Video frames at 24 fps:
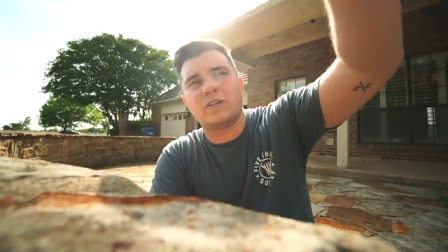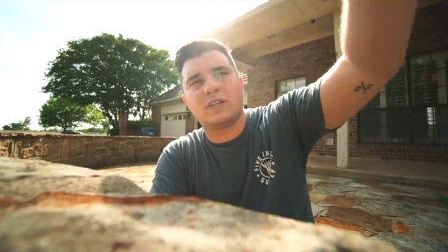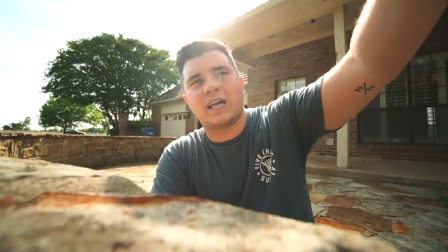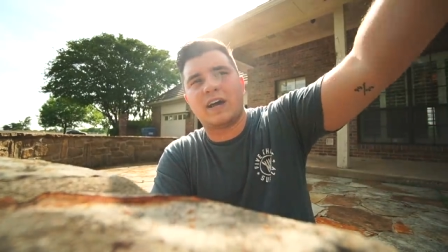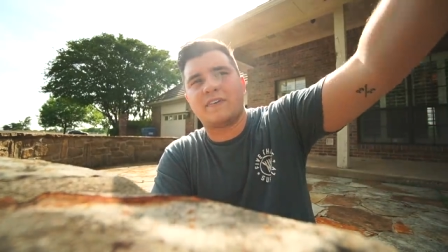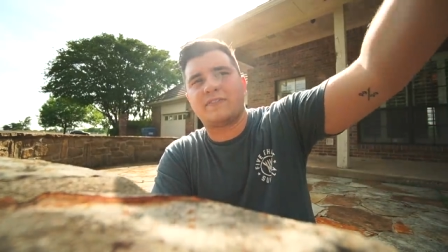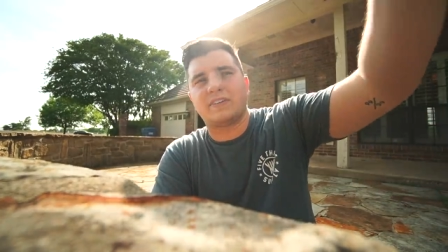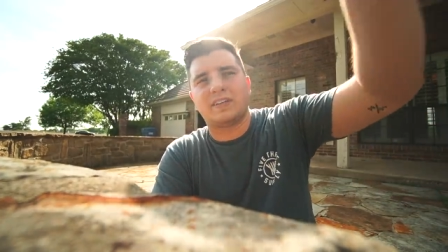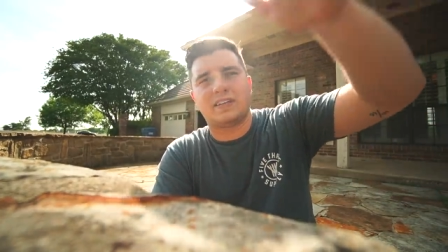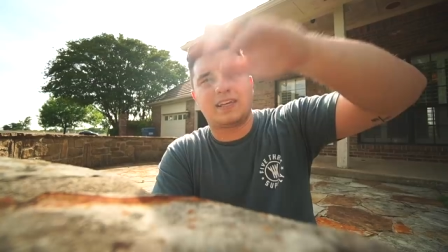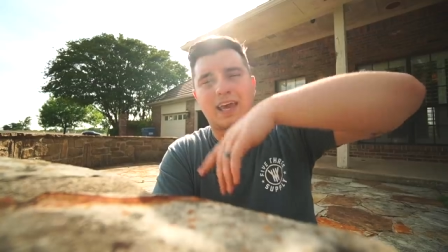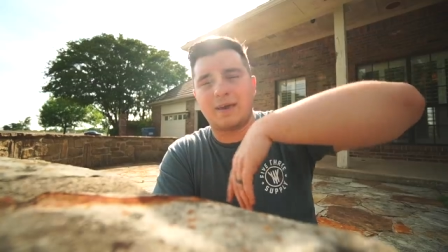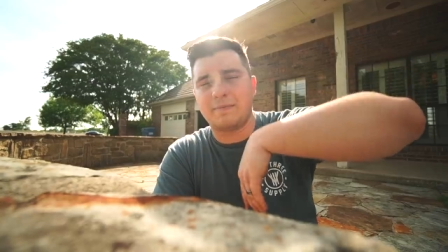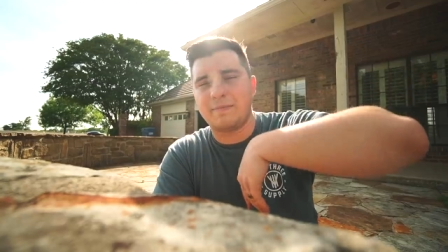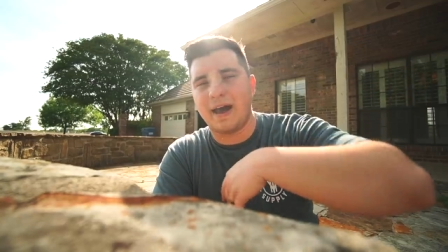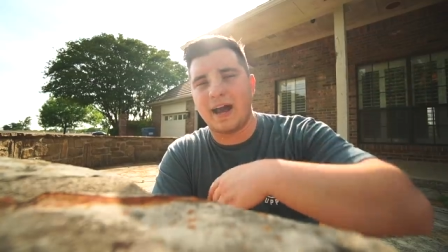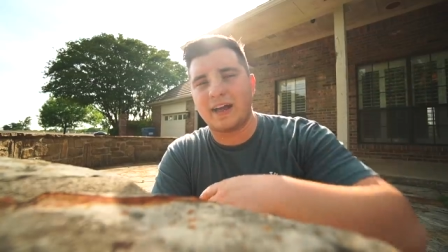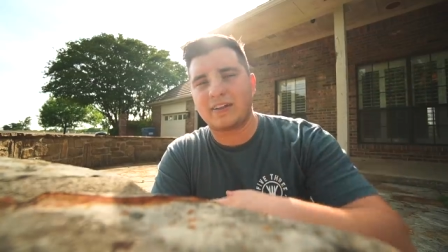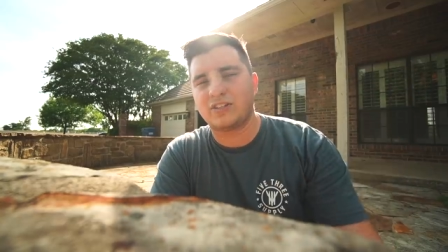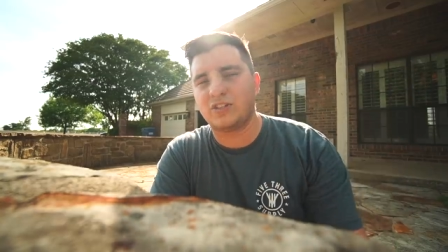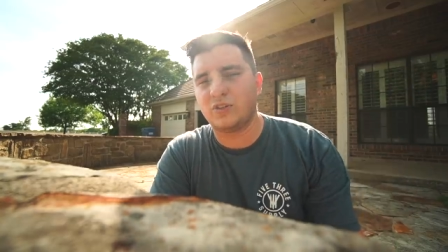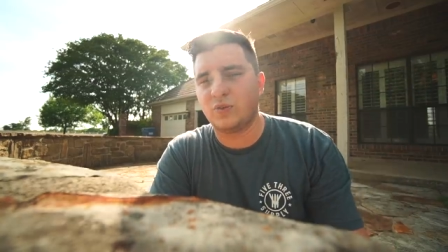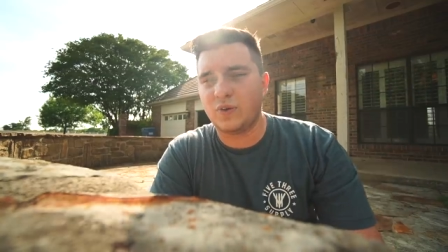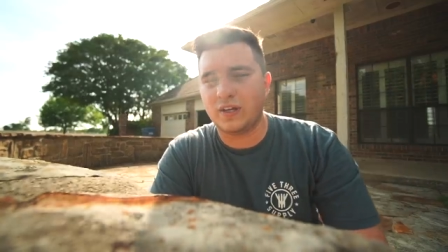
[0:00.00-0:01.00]
left it, came
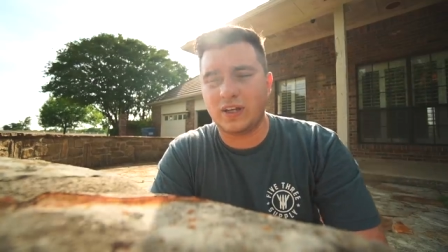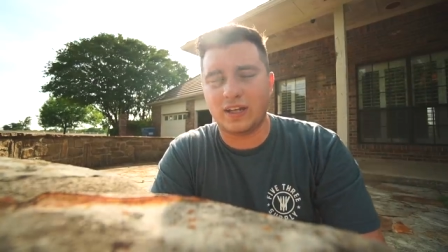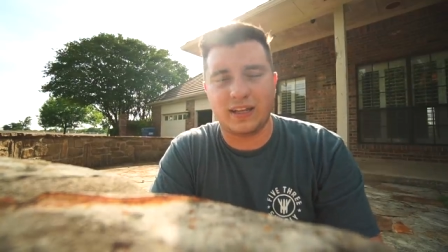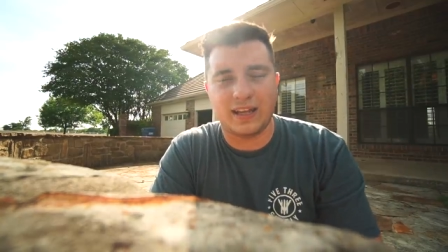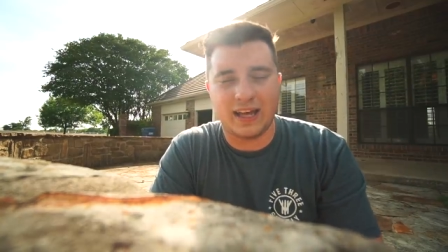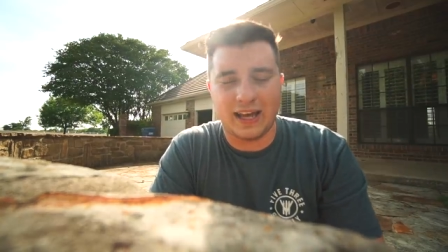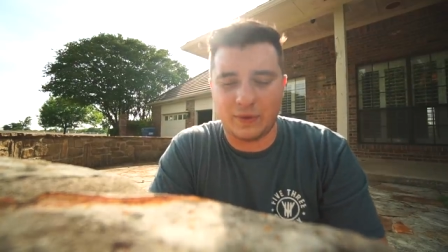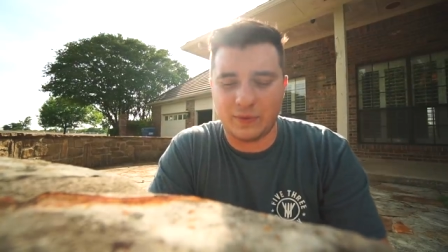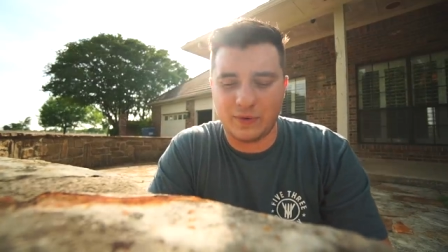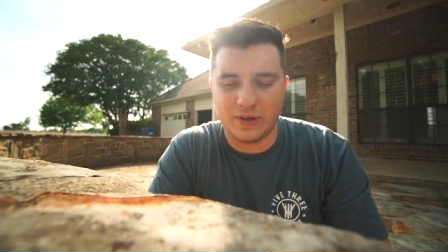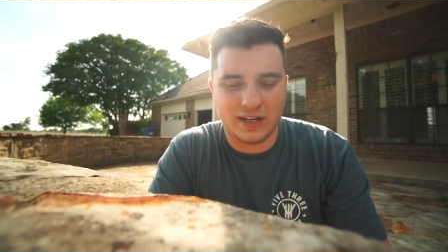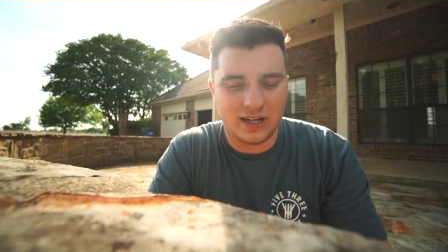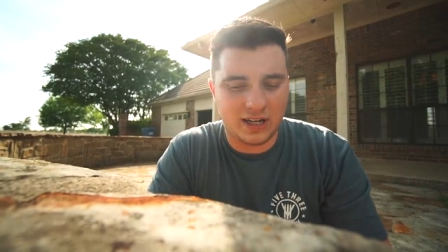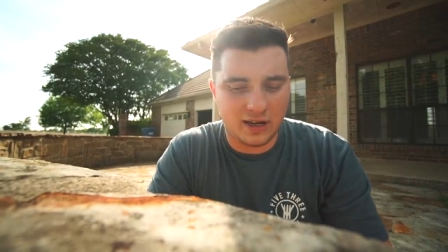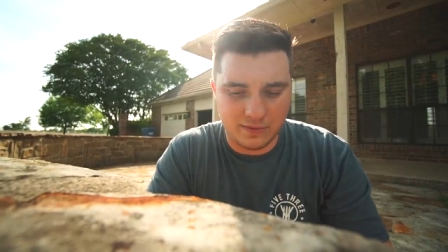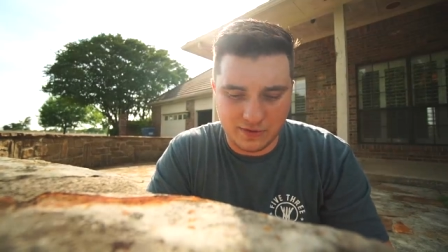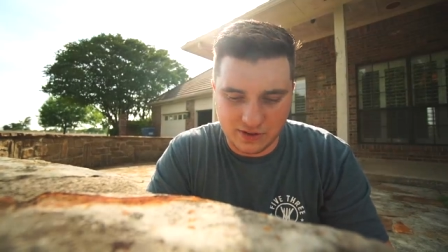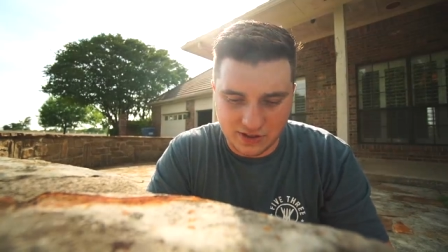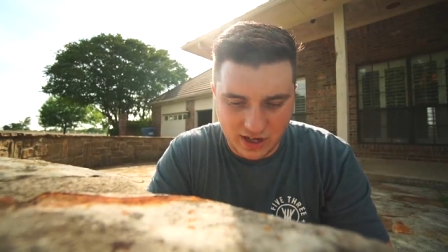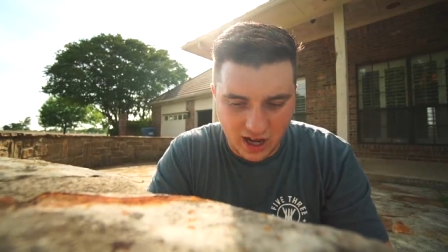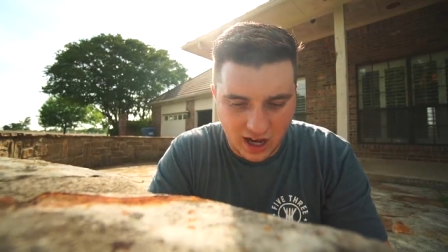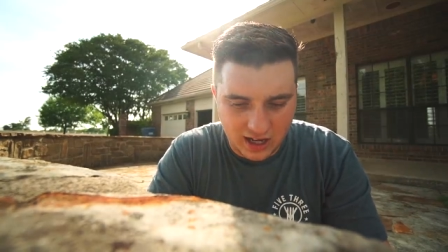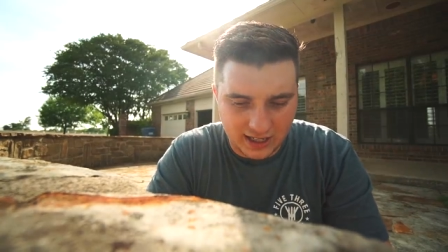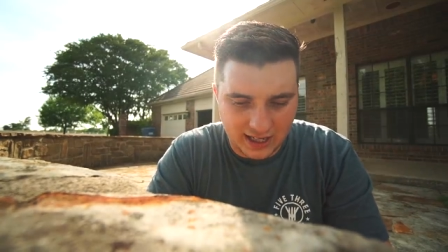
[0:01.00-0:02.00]
back to it, and like we ended up
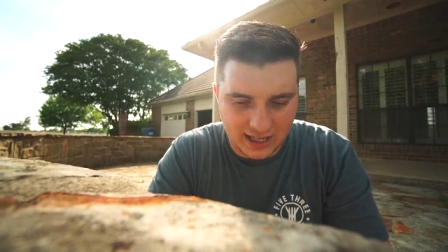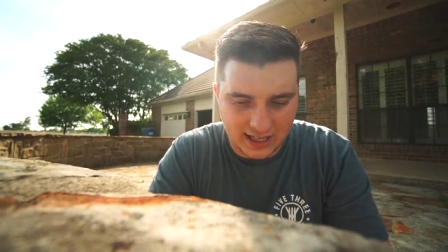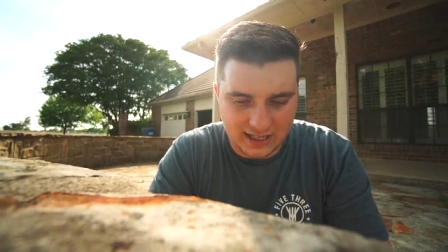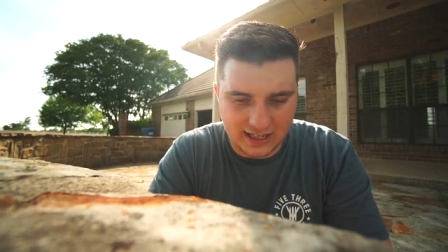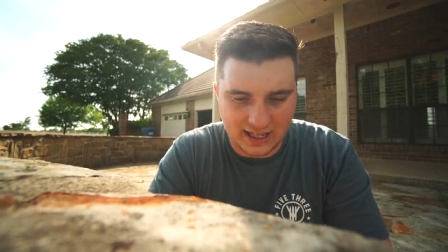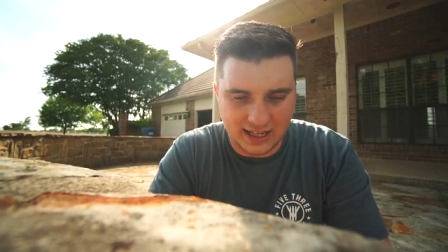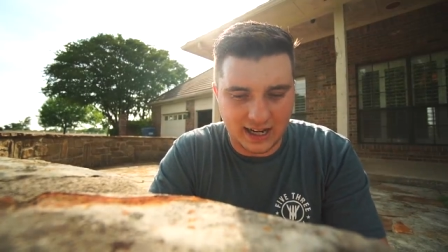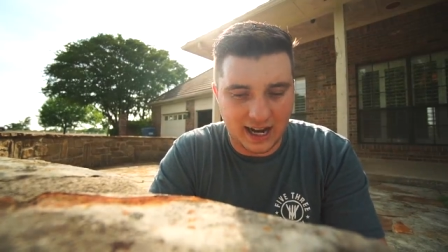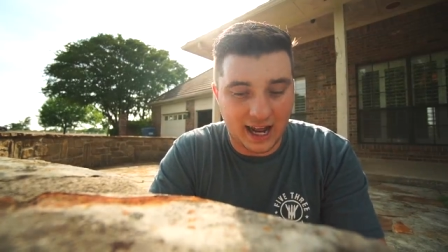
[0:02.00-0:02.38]
just not getting it.